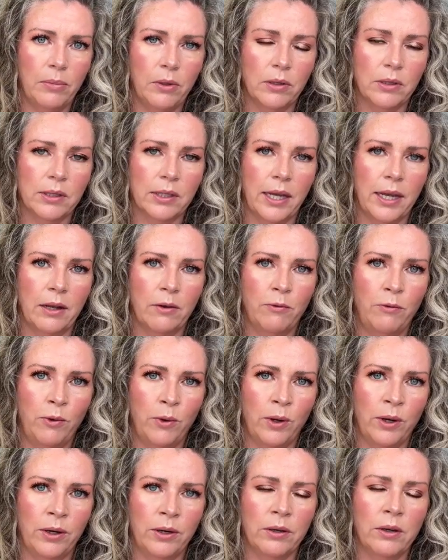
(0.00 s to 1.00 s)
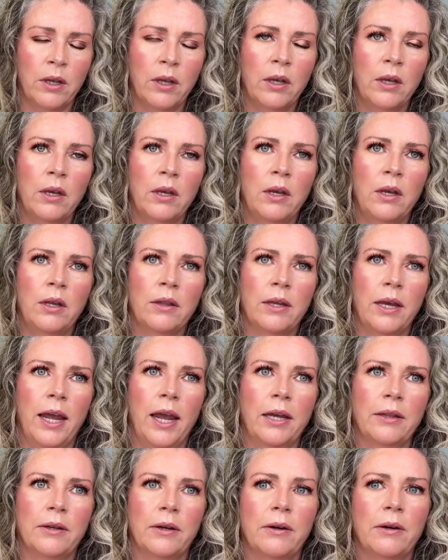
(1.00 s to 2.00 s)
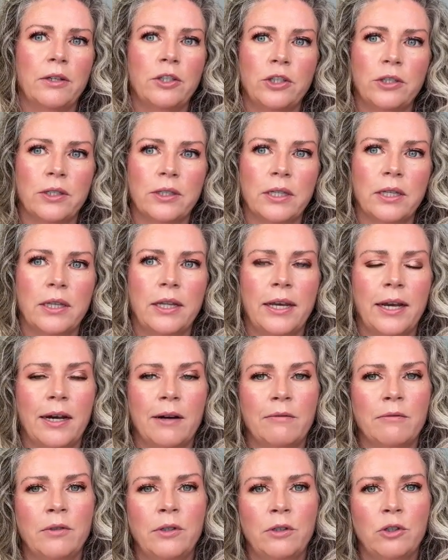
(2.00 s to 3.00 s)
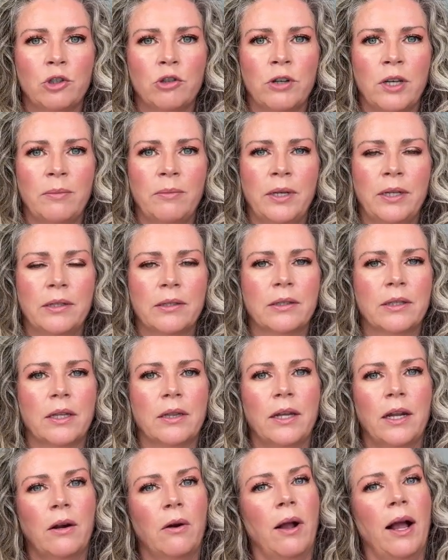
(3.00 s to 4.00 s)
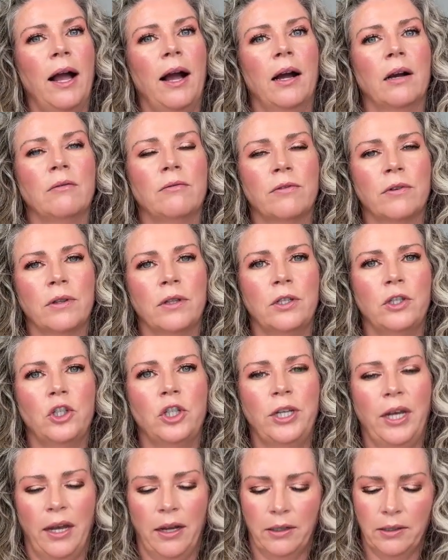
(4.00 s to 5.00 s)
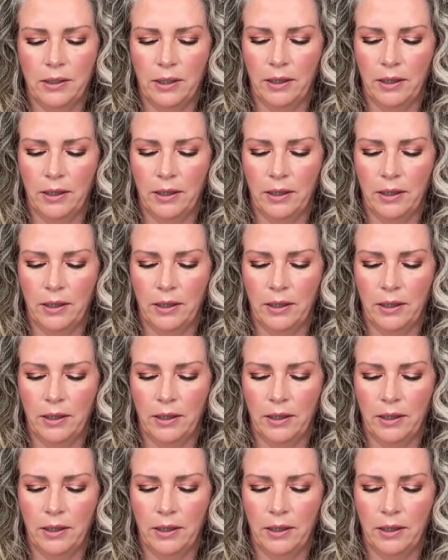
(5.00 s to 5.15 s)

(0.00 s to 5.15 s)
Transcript: looks like for the Halo. As you see, they have new treatments that they don't have for the GX